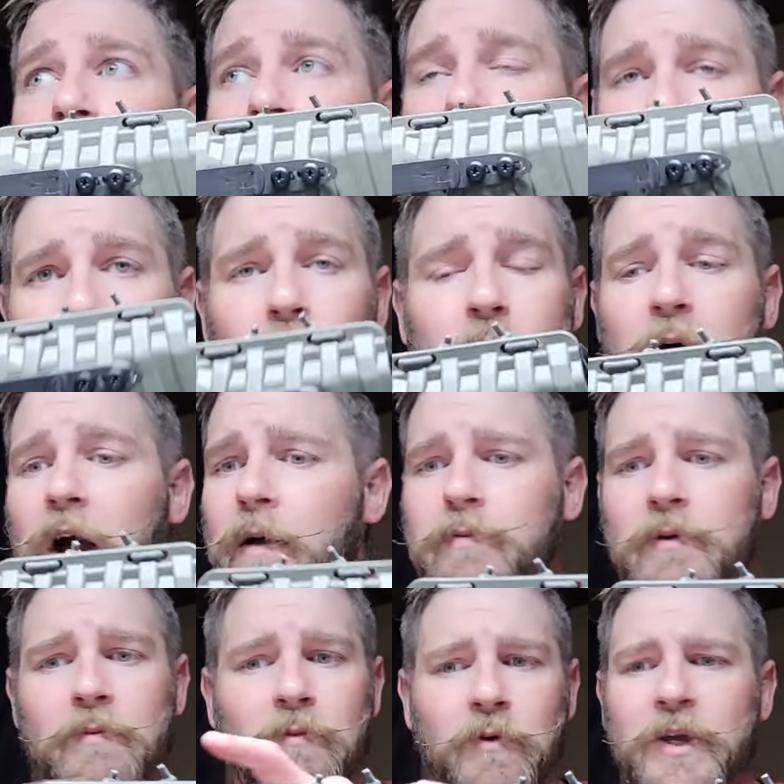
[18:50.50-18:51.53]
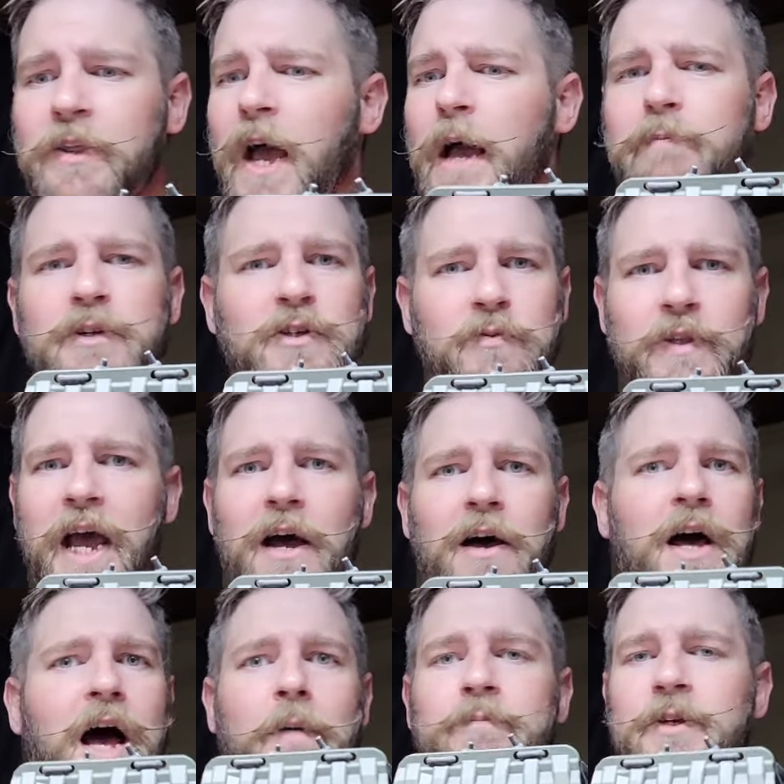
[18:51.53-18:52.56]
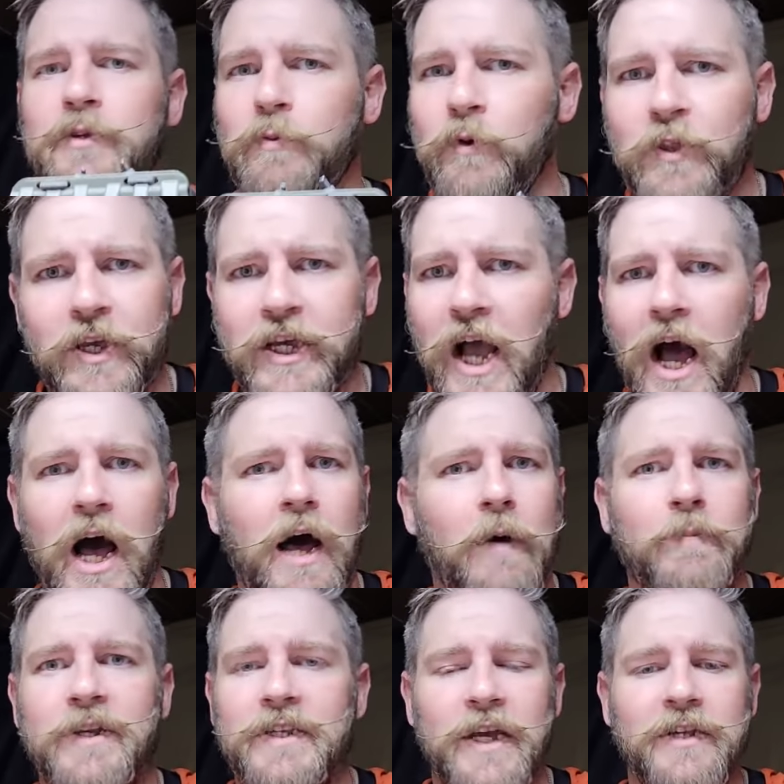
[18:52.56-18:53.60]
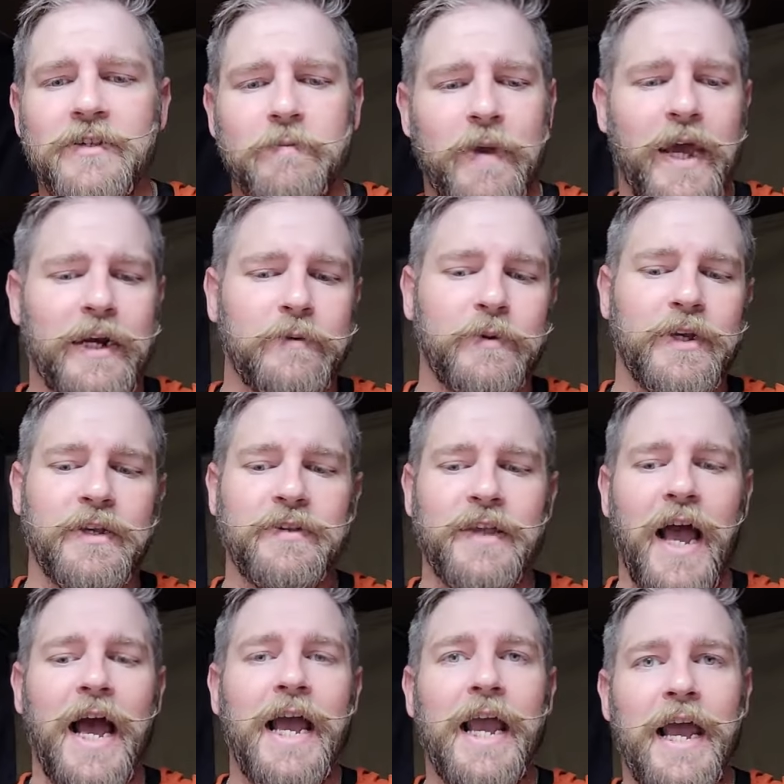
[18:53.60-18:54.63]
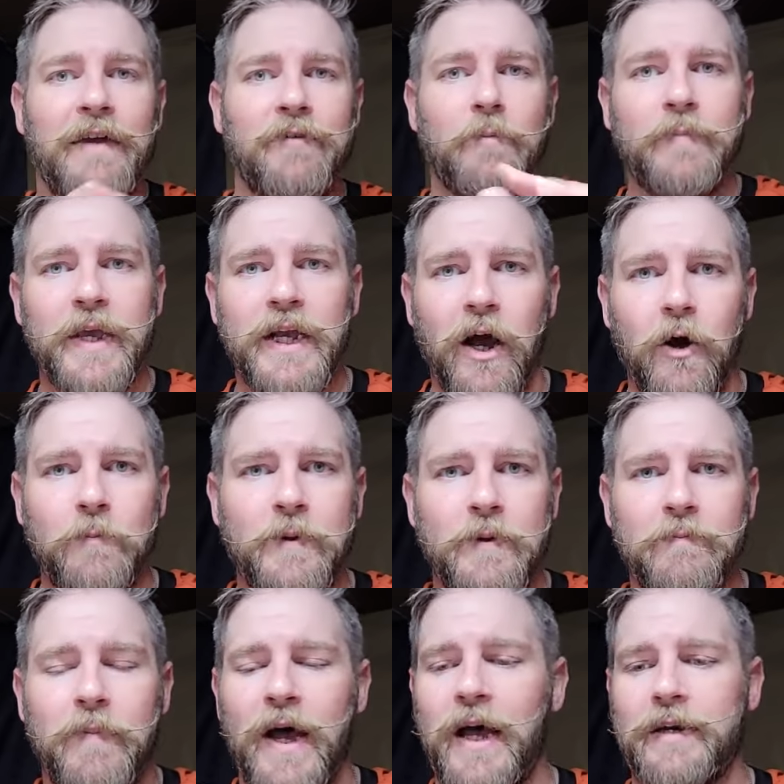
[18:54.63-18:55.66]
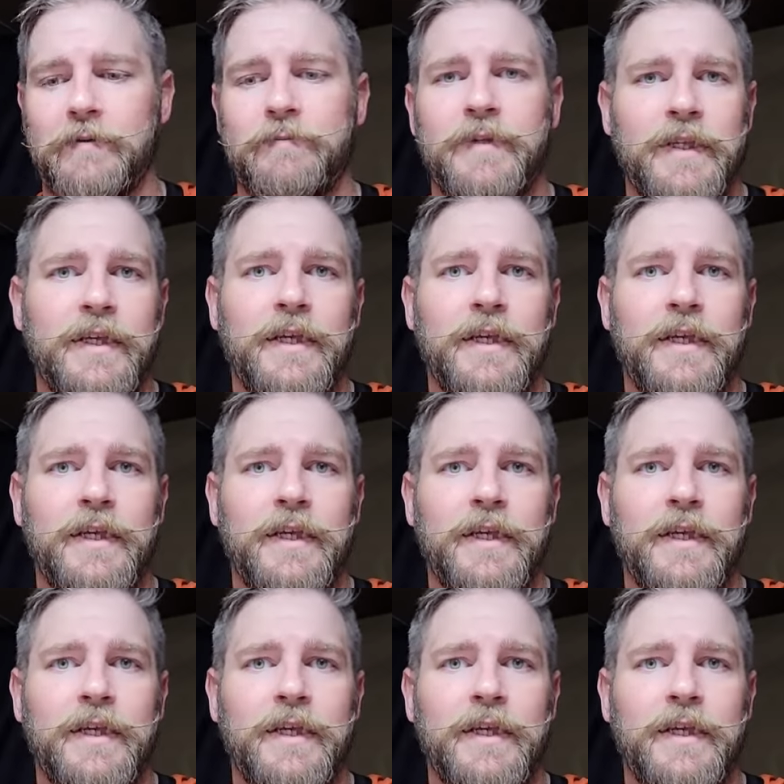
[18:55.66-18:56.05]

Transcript: no problem. With optics, without optics, with a comp, it doesn't matter because I have a big open bottom.